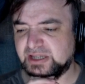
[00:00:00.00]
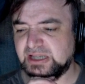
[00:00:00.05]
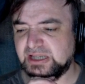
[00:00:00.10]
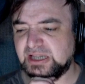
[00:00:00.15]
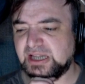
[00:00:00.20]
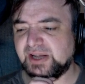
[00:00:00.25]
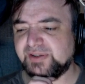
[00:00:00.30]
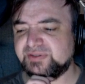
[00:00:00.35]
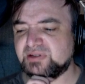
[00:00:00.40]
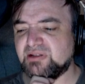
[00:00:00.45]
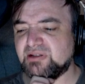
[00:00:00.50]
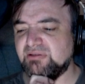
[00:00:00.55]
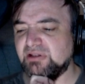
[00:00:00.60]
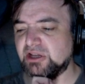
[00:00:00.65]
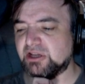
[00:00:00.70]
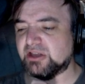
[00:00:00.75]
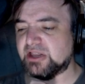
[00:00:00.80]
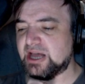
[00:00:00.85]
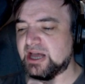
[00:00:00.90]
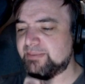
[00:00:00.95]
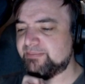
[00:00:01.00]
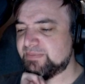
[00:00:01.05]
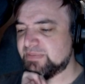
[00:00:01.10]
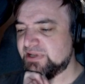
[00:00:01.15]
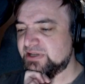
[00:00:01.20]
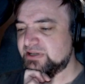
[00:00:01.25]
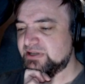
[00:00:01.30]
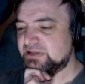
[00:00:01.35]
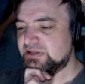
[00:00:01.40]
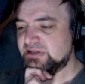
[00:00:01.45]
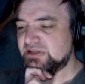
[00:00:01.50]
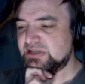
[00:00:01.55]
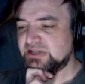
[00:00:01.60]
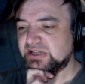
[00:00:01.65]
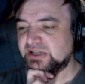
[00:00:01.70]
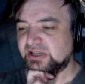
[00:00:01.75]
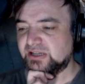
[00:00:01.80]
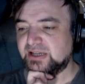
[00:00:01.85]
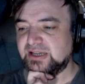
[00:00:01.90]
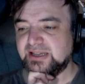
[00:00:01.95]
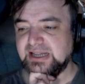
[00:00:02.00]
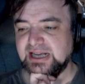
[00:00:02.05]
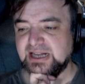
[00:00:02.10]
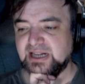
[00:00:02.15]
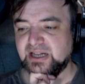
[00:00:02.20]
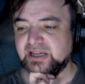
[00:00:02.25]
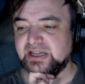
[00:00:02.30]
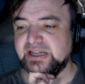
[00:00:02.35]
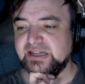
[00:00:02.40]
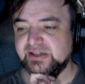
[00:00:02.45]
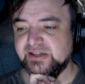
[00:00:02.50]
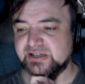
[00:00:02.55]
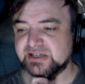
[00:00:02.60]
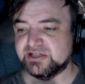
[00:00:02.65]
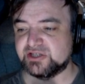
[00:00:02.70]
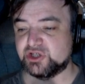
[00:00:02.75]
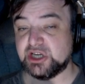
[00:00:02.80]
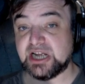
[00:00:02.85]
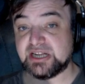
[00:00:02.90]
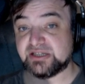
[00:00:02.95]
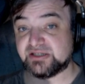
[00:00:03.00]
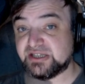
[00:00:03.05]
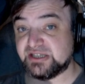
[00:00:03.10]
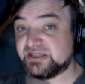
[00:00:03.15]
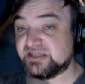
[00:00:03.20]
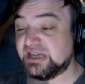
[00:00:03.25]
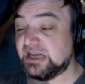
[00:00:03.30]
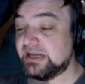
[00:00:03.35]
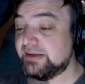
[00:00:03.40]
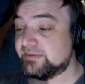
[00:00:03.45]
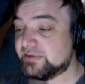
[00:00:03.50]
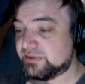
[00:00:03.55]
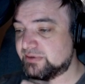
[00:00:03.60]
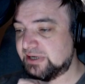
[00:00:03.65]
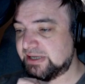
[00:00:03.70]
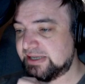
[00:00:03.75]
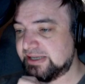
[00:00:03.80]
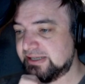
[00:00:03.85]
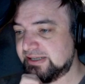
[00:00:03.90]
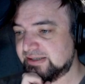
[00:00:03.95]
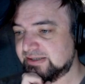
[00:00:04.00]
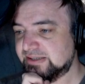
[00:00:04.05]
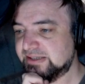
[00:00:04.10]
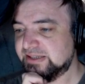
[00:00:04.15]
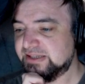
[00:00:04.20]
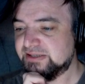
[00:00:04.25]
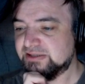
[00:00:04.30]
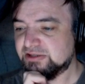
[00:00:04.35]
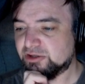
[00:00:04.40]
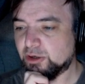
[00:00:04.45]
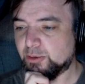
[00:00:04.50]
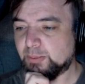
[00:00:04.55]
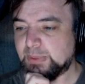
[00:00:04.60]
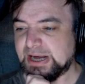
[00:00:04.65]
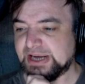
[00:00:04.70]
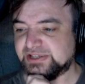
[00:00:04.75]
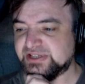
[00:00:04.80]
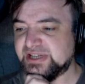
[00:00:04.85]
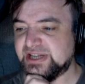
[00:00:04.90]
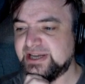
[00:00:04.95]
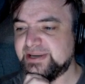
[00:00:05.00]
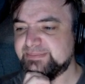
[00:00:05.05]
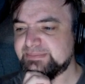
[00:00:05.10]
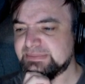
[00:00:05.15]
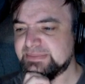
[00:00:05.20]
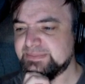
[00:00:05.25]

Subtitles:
I'll have to have a look at them. Luckily, this chat is saved, so I can go back to them.